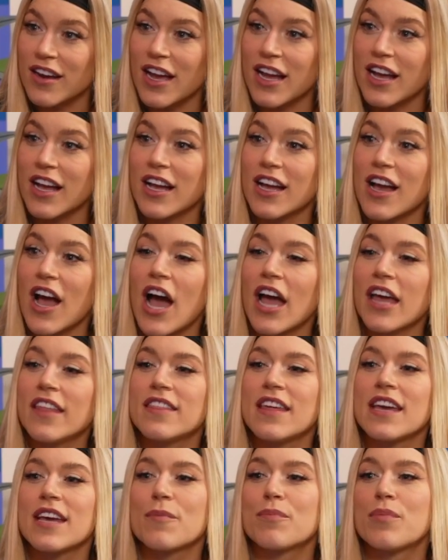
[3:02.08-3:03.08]
Like, I
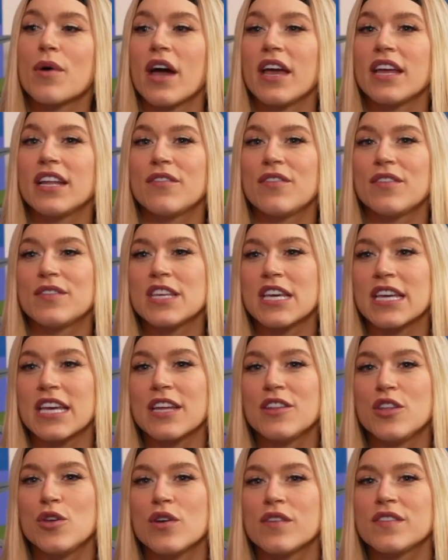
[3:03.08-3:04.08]
think, but if you think
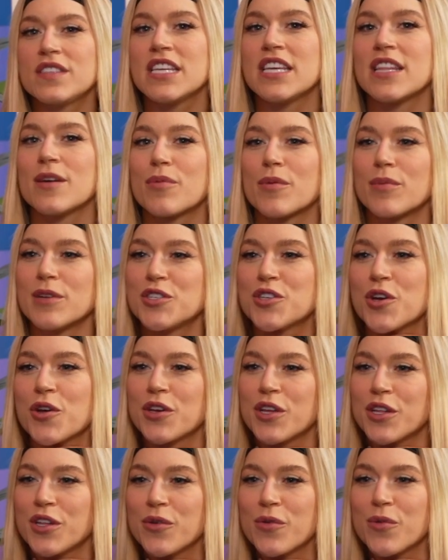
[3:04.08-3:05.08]
in UFC, they're probably
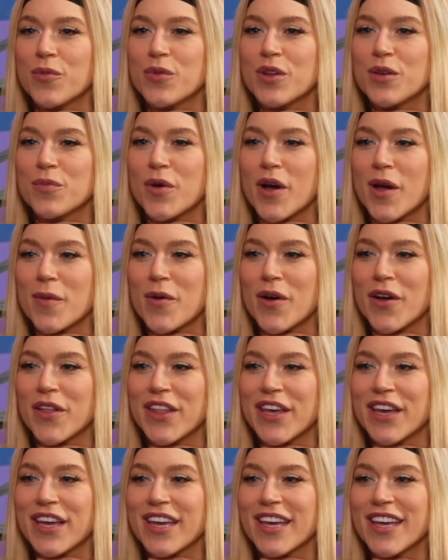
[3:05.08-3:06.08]
choking you on windpipe,
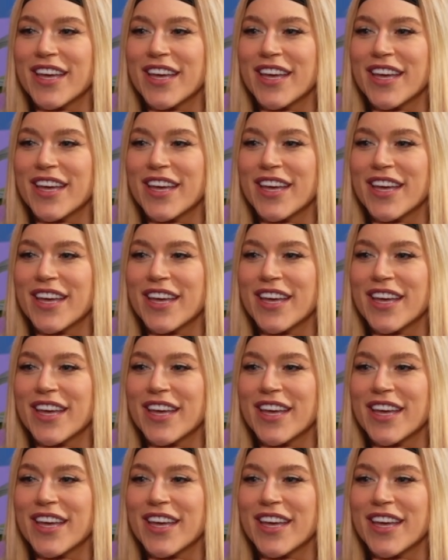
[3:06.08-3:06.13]
aren't they?